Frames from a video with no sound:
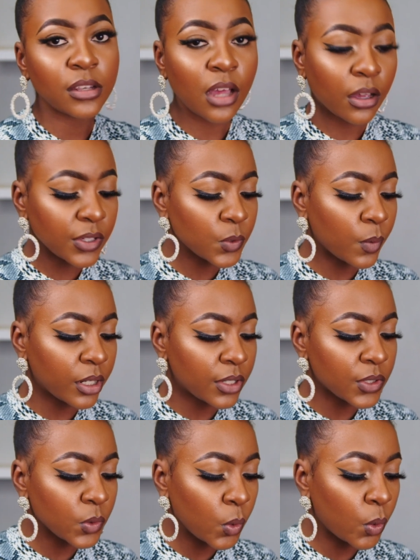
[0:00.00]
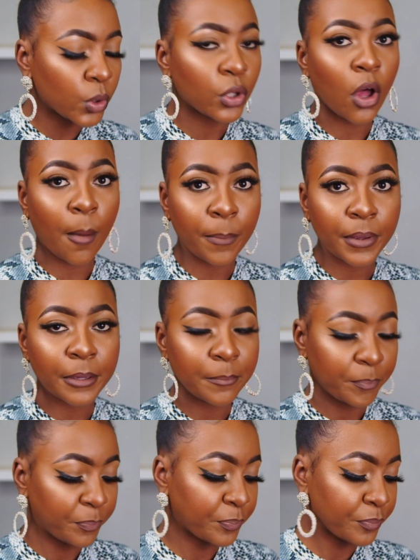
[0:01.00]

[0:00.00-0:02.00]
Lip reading: The darkest one is called Copper,